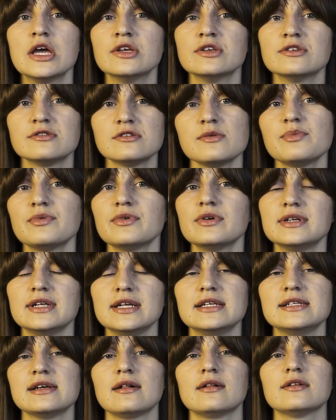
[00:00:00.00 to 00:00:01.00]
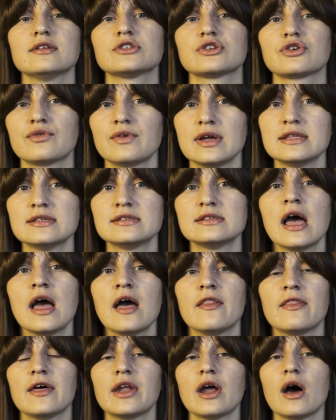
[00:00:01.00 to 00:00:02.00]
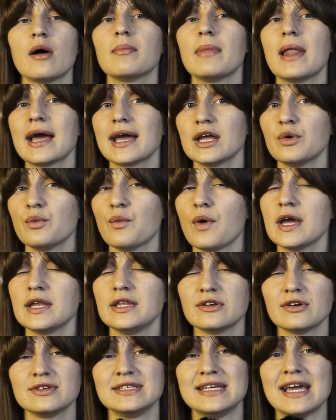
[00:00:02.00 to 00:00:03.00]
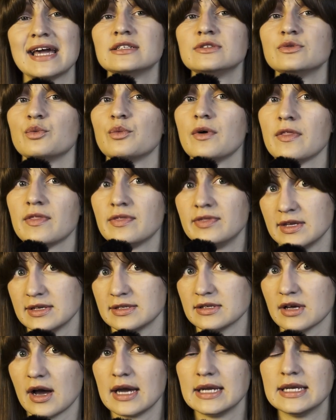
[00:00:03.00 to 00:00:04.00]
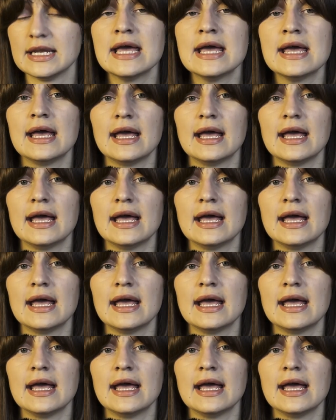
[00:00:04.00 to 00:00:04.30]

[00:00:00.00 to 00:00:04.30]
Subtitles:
super detailed screens that are black and white, not yet with design.